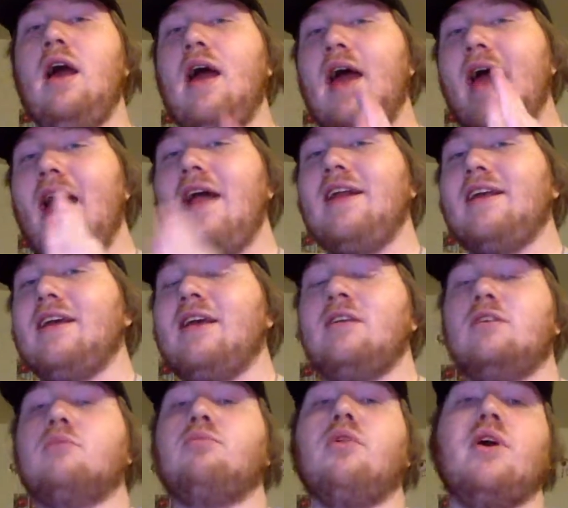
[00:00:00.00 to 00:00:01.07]
heading
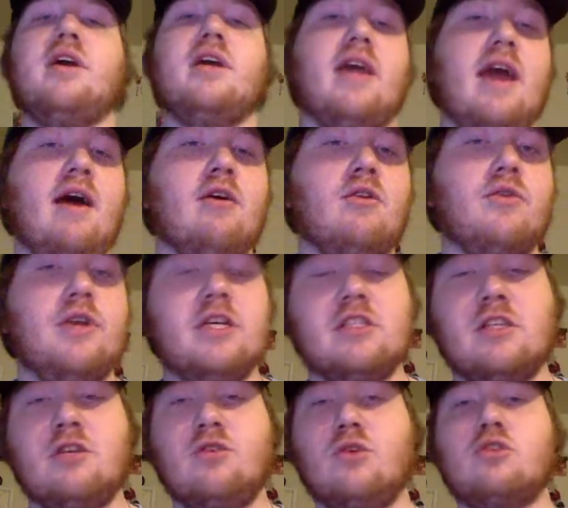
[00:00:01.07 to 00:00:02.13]
into playing Calgary as
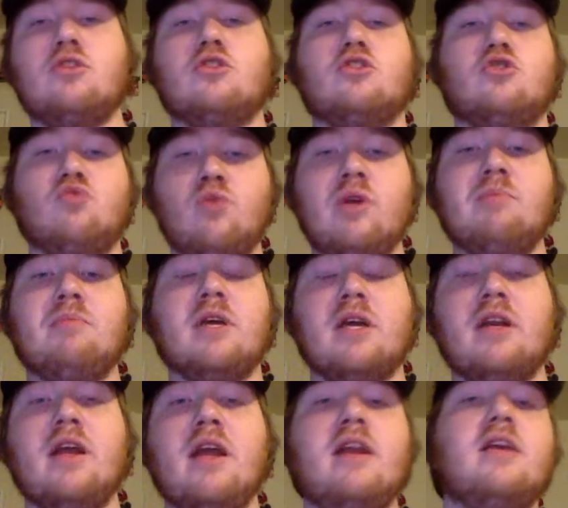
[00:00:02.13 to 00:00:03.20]
they look to sweep the
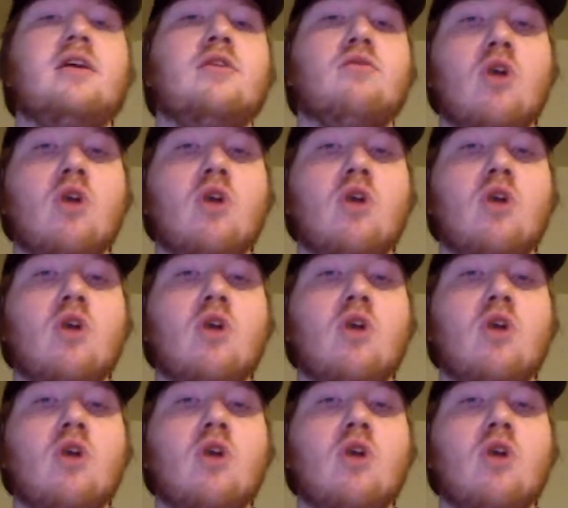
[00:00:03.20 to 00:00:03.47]
Canadian